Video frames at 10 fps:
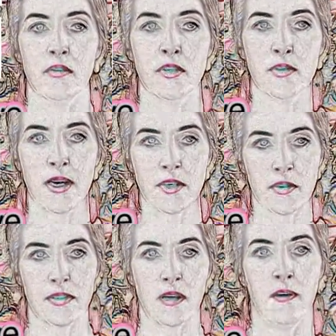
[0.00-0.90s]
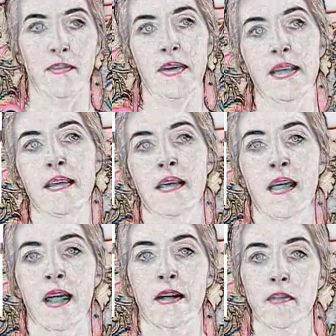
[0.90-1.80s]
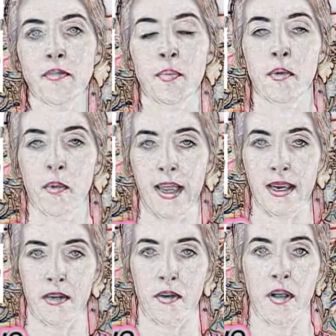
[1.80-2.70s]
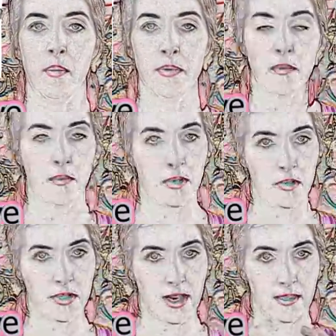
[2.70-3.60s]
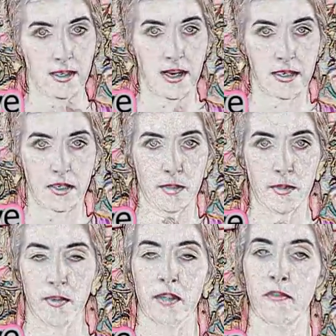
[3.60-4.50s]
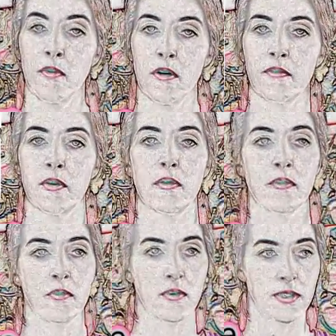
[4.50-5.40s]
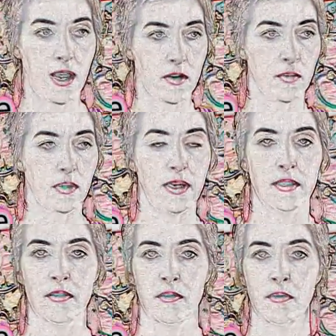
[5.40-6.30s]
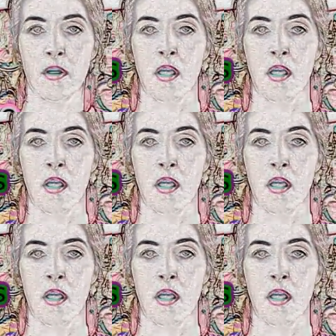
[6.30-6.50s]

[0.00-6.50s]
stretch yourself in a comfortable way, help you understand the connections between the four of you, and of course how you relate to